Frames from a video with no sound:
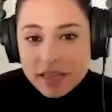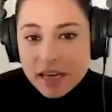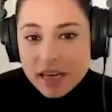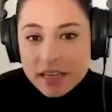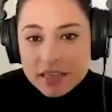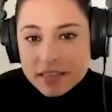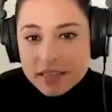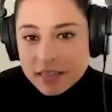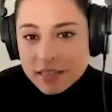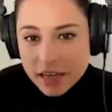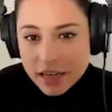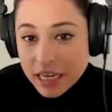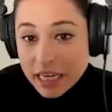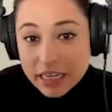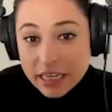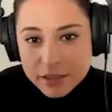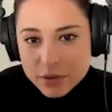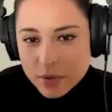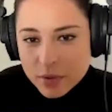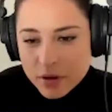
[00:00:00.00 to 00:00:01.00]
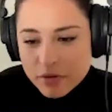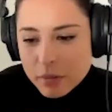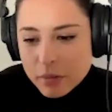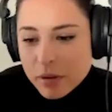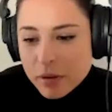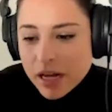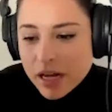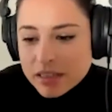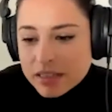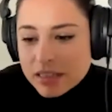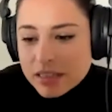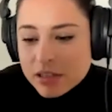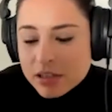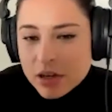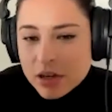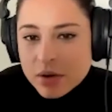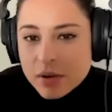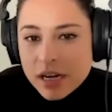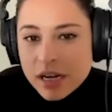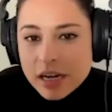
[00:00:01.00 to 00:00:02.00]
that is against one of our policies.
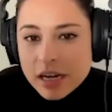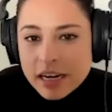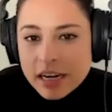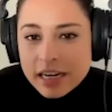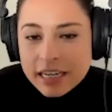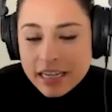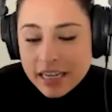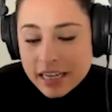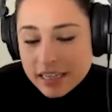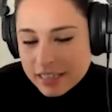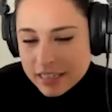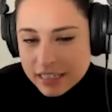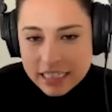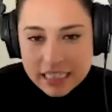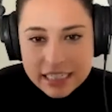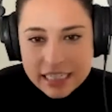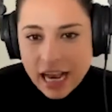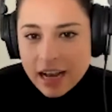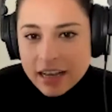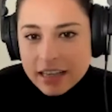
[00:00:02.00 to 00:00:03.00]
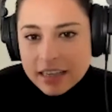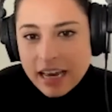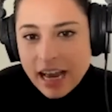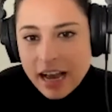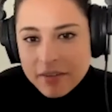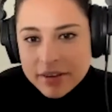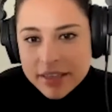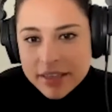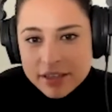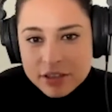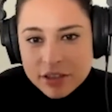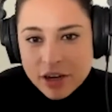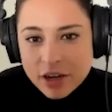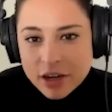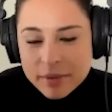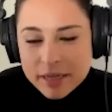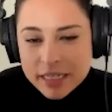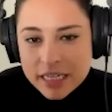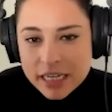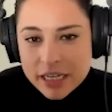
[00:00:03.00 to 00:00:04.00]
So, yes, exactly. Having that
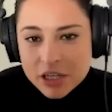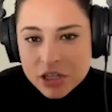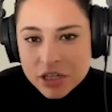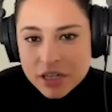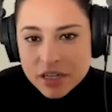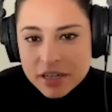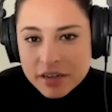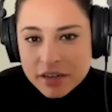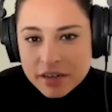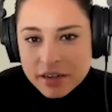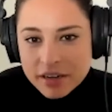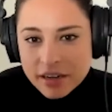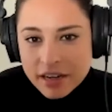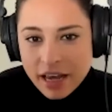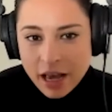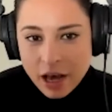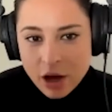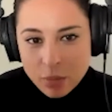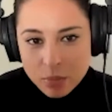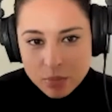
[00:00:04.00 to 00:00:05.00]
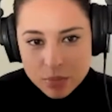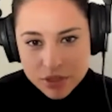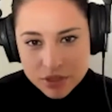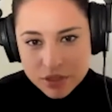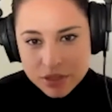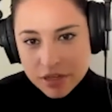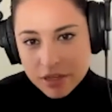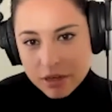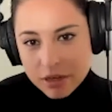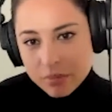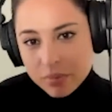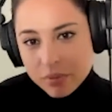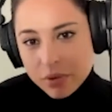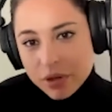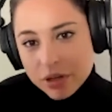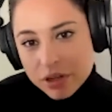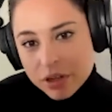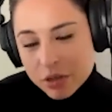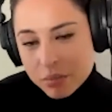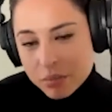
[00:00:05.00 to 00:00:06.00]
documentation helps an
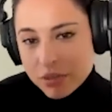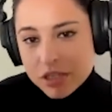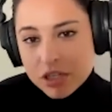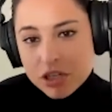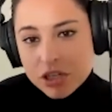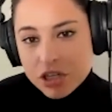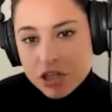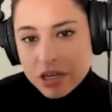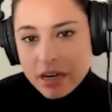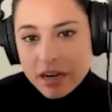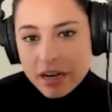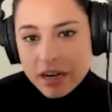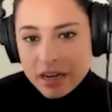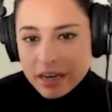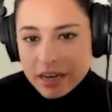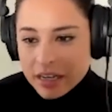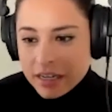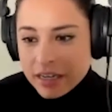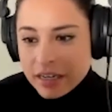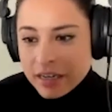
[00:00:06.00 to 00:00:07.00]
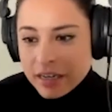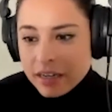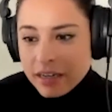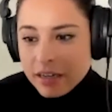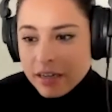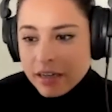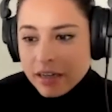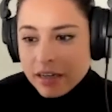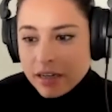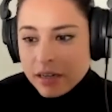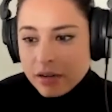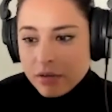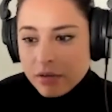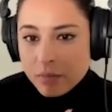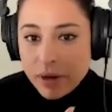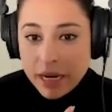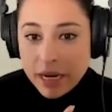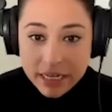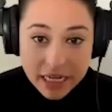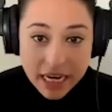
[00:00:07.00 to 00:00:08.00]
employer's position in
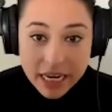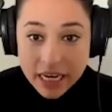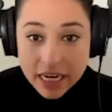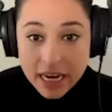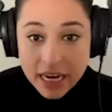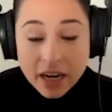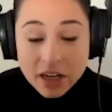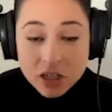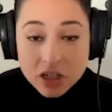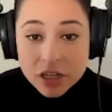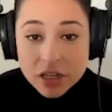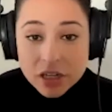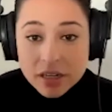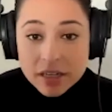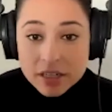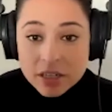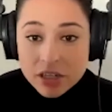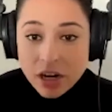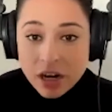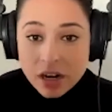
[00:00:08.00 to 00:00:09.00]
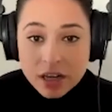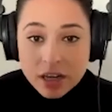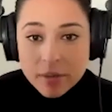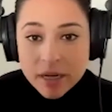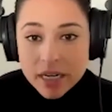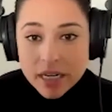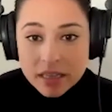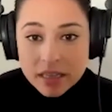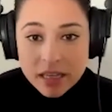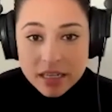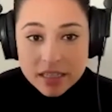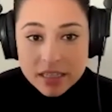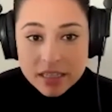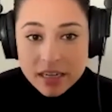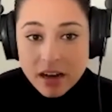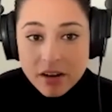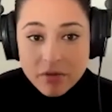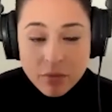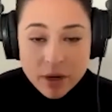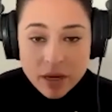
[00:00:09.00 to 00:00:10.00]
make, taking action and documenting that
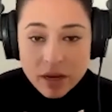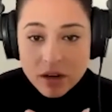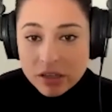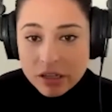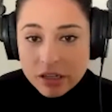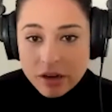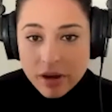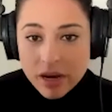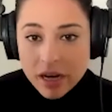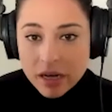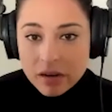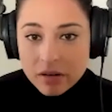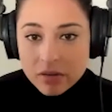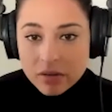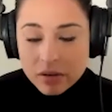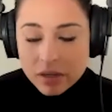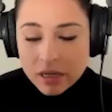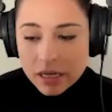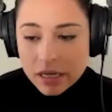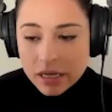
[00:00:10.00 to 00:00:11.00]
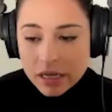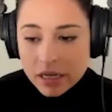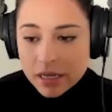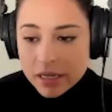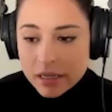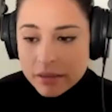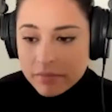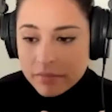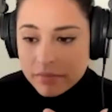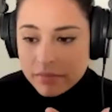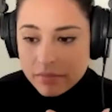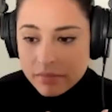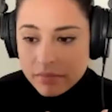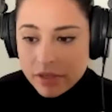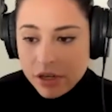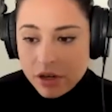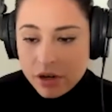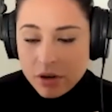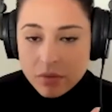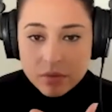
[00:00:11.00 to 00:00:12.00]
stuff. We all know how um,
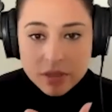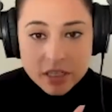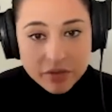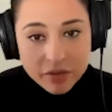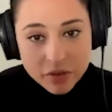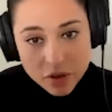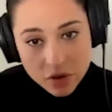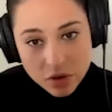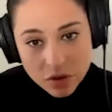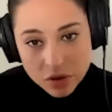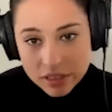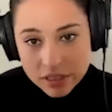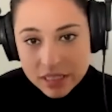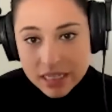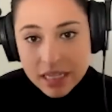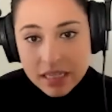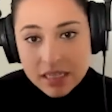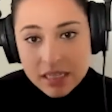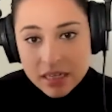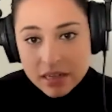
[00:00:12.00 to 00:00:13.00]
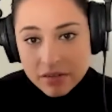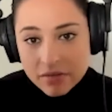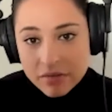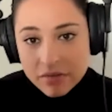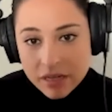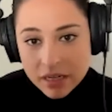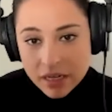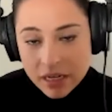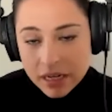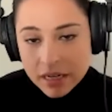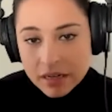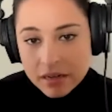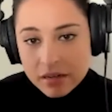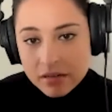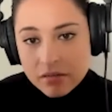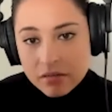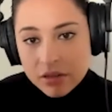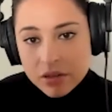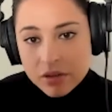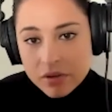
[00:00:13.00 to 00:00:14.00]
you know difficult and sensitive and, and
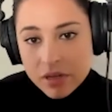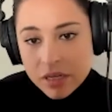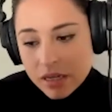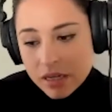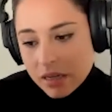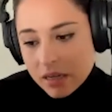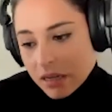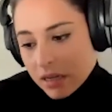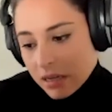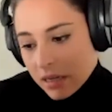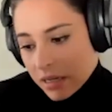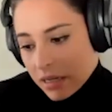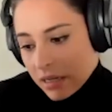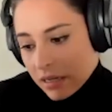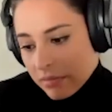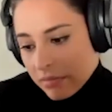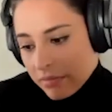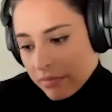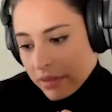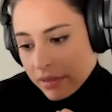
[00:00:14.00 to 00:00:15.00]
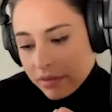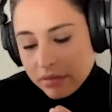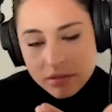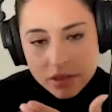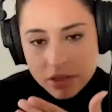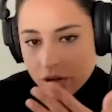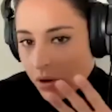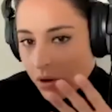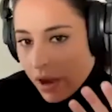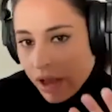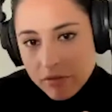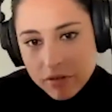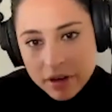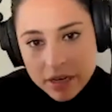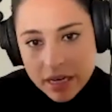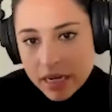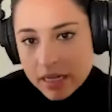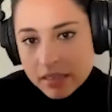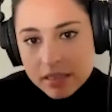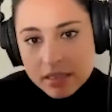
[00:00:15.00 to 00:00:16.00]
unique and, and you know every
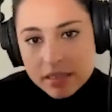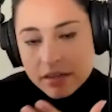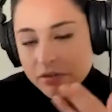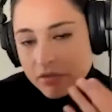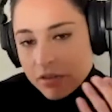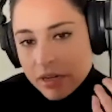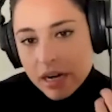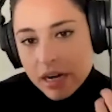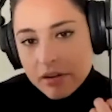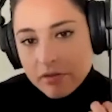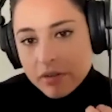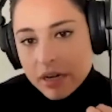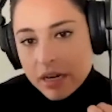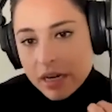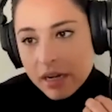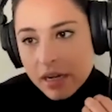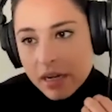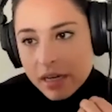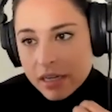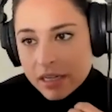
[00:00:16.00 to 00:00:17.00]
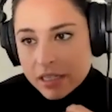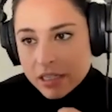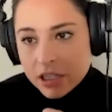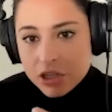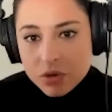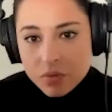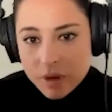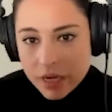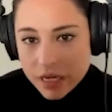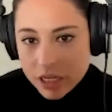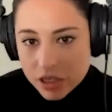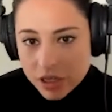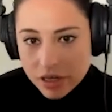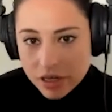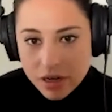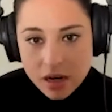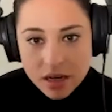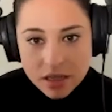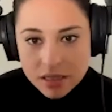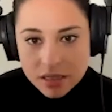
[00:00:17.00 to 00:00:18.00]
case is different every situation
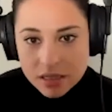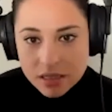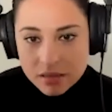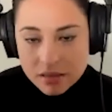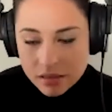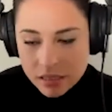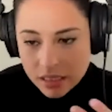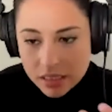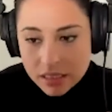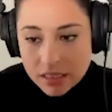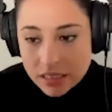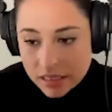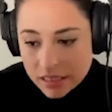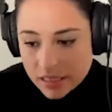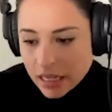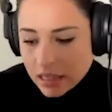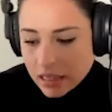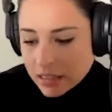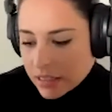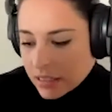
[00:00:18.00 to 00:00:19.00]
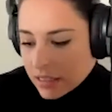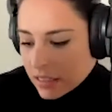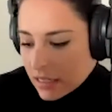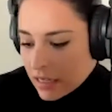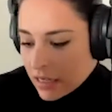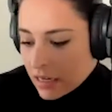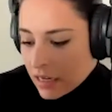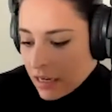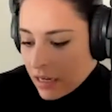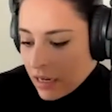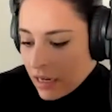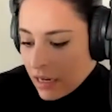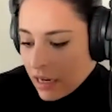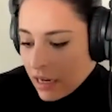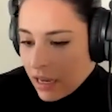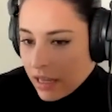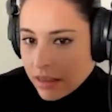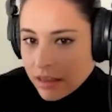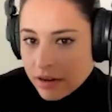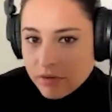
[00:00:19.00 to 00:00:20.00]
causes needs delicacy
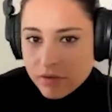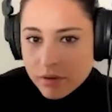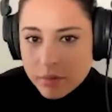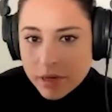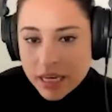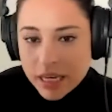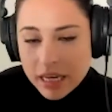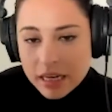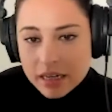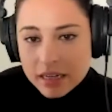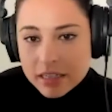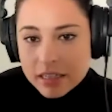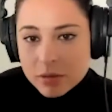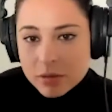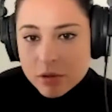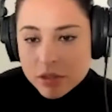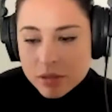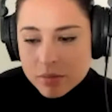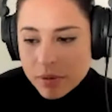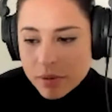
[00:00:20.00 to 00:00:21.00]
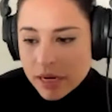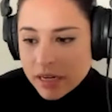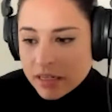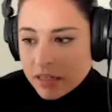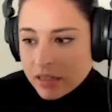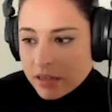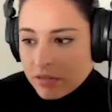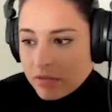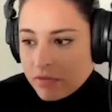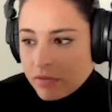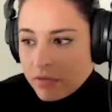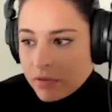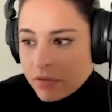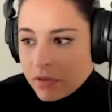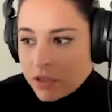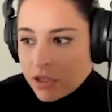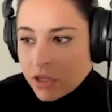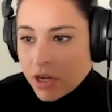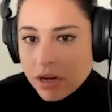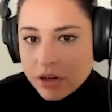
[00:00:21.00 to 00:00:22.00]
and then from a candidate's perspective
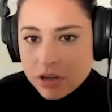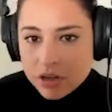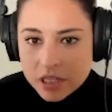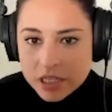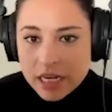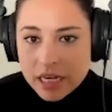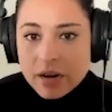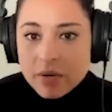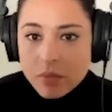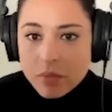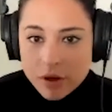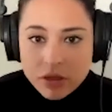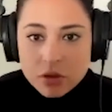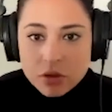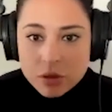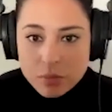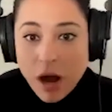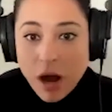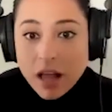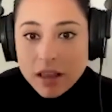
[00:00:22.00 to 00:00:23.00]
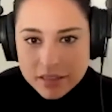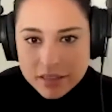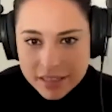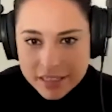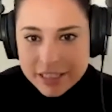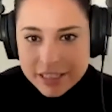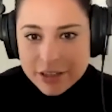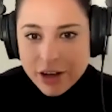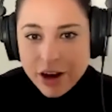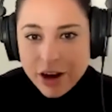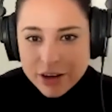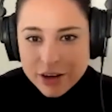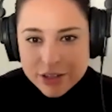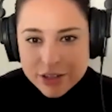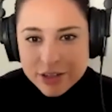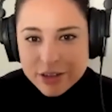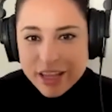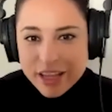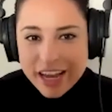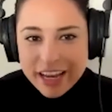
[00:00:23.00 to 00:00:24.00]
to understand what those policies are
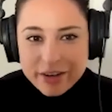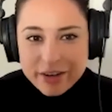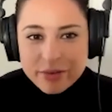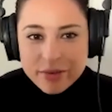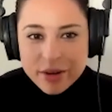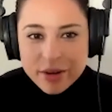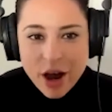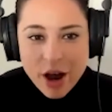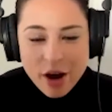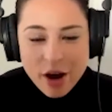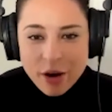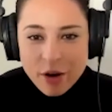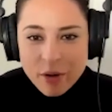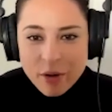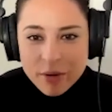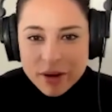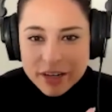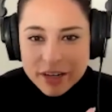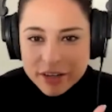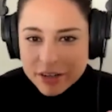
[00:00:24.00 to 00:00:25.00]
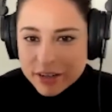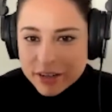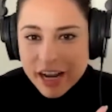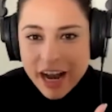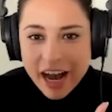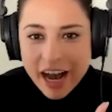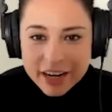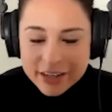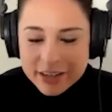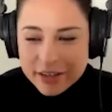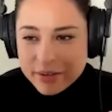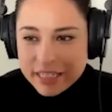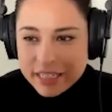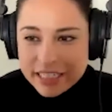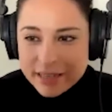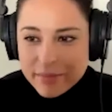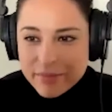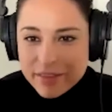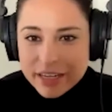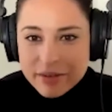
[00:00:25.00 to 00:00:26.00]
so that you know when you're not doing
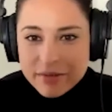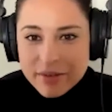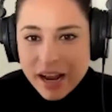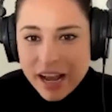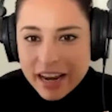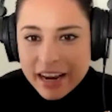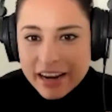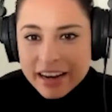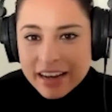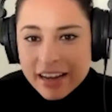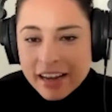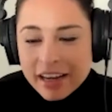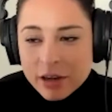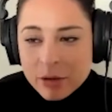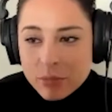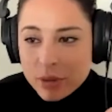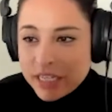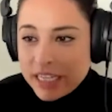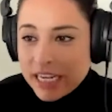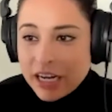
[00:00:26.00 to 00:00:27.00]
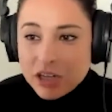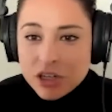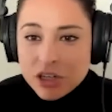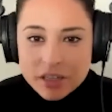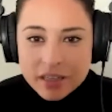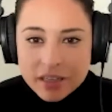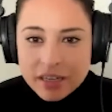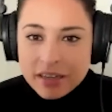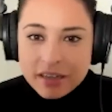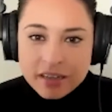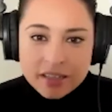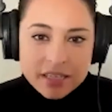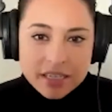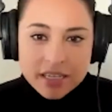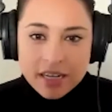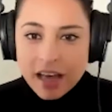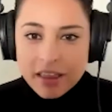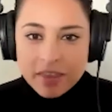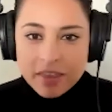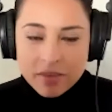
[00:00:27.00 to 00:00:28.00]
something right potentially it's
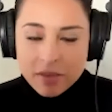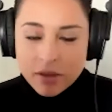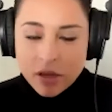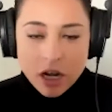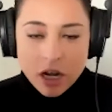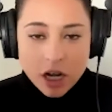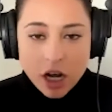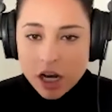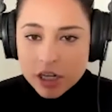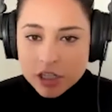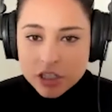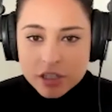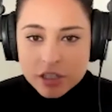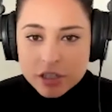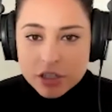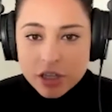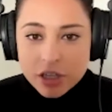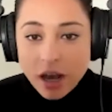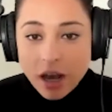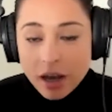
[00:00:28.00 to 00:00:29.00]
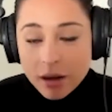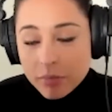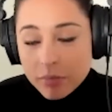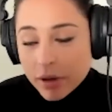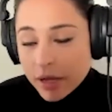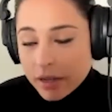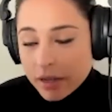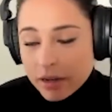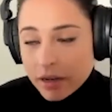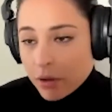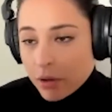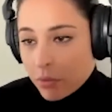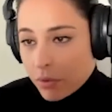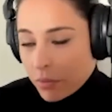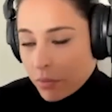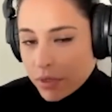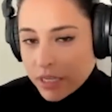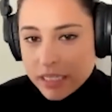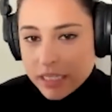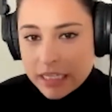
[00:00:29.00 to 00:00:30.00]
not going to cost you the job but
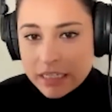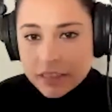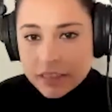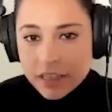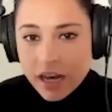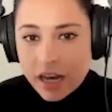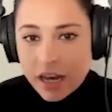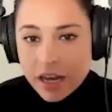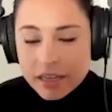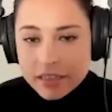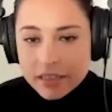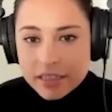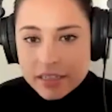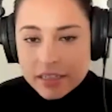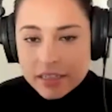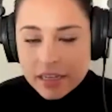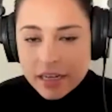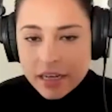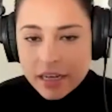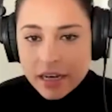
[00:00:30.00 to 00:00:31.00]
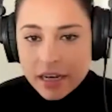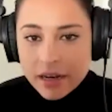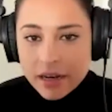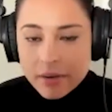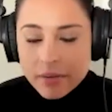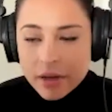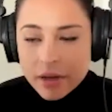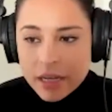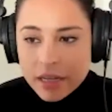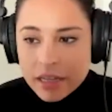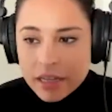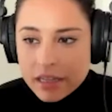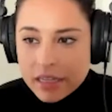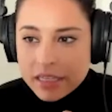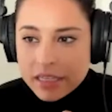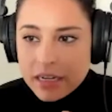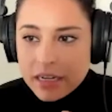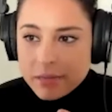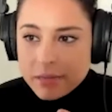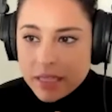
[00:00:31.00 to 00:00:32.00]
what we see a lot is uh,
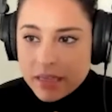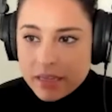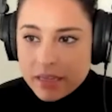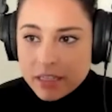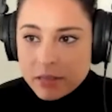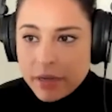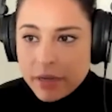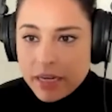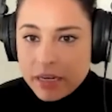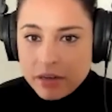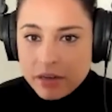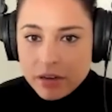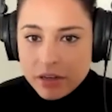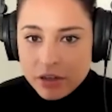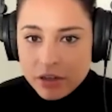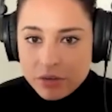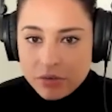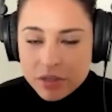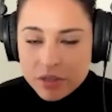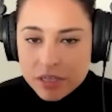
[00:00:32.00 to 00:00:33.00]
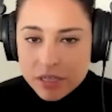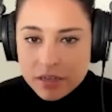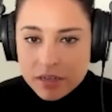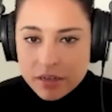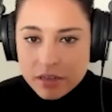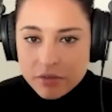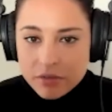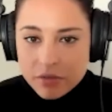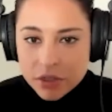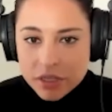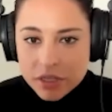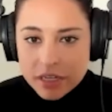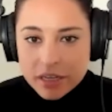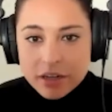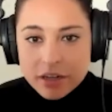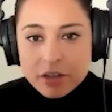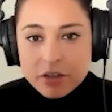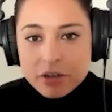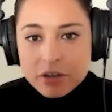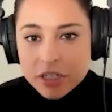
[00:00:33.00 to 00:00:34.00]
these types of things being used in diversity
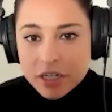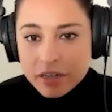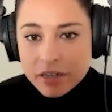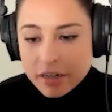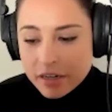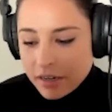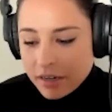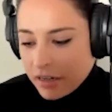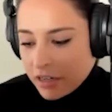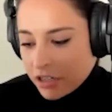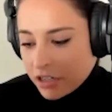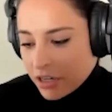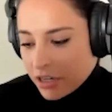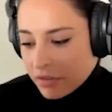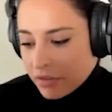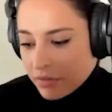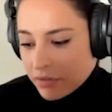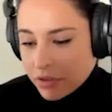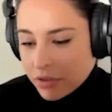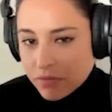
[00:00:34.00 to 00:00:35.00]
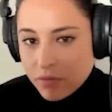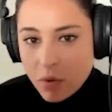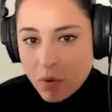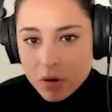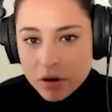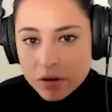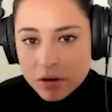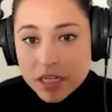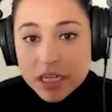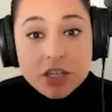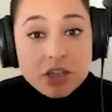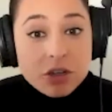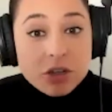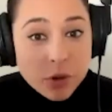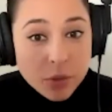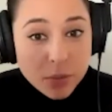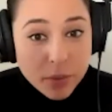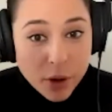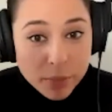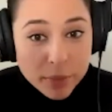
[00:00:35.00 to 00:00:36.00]
inclusion initiatives for
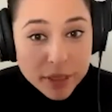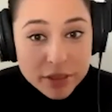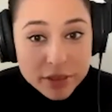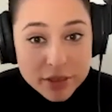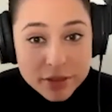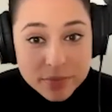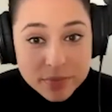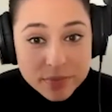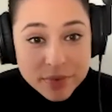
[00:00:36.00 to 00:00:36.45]
teachable moments